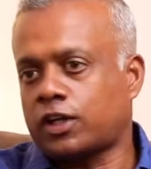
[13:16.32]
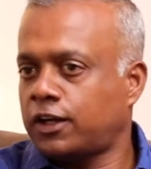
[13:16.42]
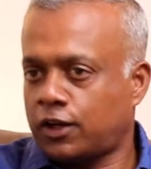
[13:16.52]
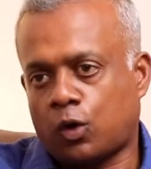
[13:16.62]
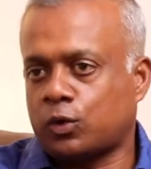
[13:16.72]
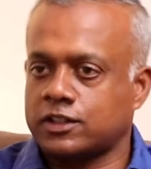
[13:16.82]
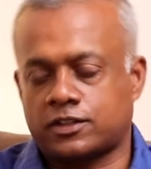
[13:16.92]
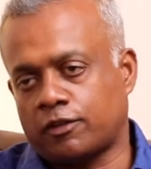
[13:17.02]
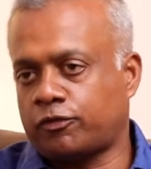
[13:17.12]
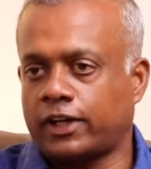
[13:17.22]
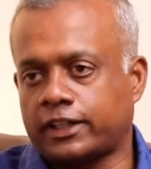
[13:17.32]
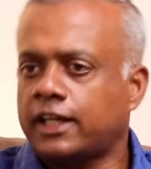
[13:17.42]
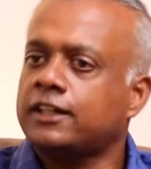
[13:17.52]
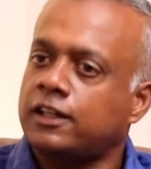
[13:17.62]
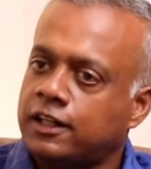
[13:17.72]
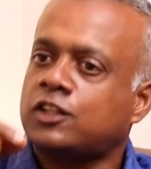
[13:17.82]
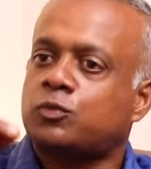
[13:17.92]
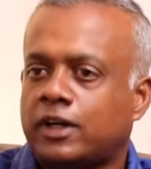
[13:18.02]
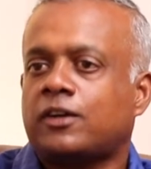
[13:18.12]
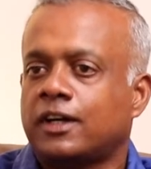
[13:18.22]
walking around and stuff like that. And the
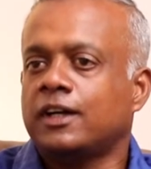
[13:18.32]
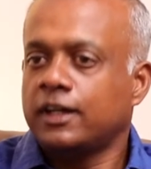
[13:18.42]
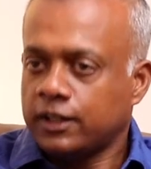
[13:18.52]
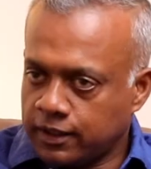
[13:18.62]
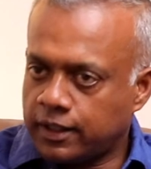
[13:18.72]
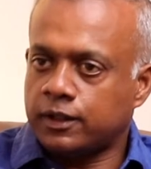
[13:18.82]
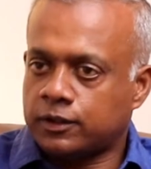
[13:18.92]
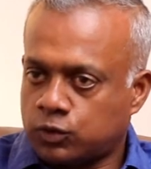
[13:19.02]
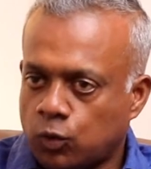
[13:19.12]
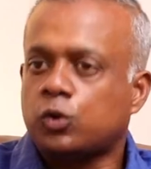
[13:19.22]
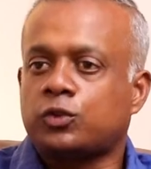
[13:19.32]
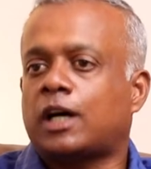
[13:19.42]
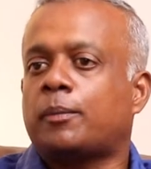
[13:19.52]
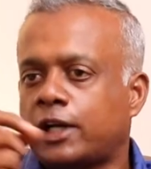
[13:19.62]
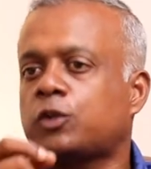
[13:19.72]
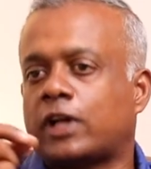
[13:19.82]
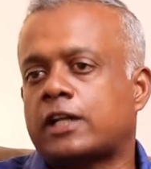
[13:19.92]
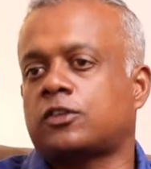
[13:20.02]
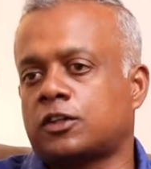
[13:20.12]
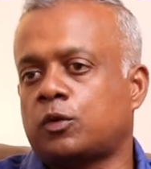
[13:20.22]
lyrics were told to Thamare to
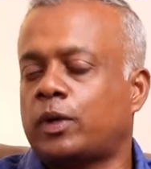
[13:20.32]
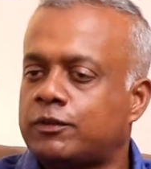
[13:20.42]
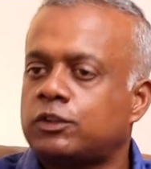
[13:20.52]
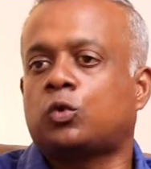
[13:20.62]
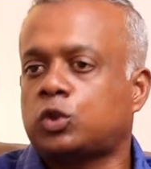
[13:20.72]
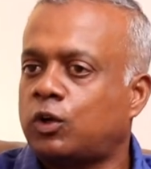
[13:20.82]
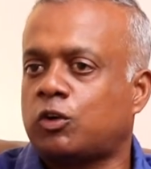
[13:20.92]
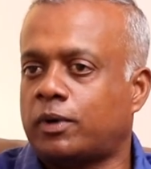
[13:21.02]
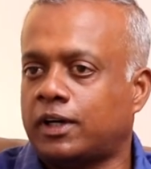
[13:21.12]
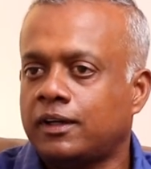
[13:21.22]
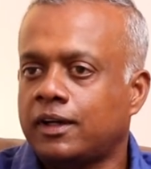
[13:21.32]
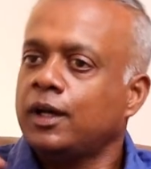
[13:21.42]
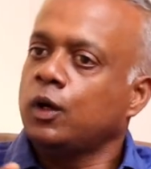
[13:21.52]
write a certain way. Even Thoodu Varuma